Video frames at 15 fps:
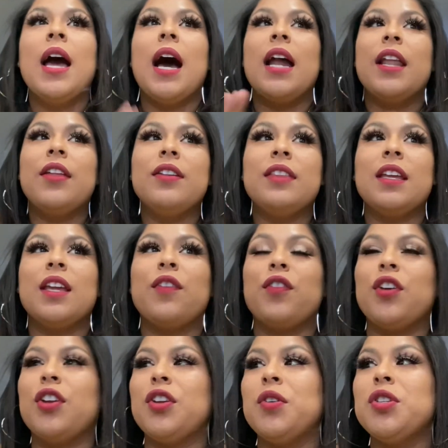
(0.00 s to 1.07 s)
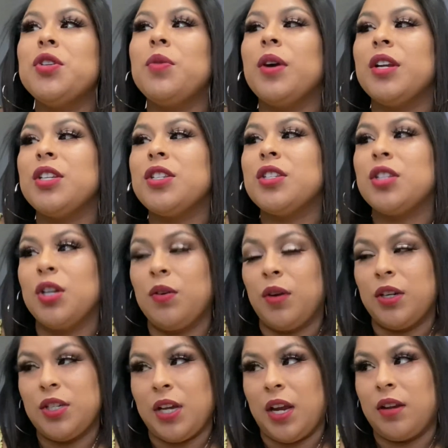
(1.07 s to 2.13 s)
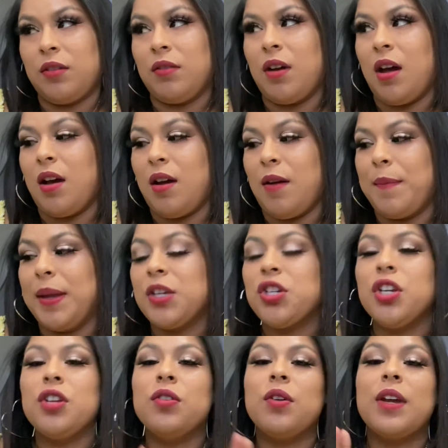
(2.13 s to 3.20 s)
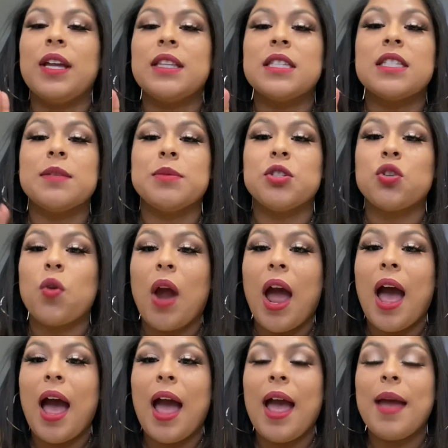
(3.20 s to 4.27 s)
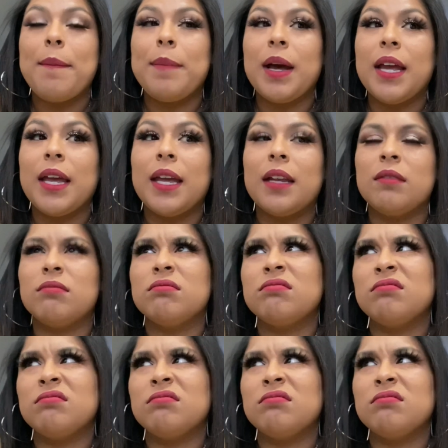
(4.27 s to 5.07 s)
Another thing, if you're new to our channel, make sure you hit subscribe button,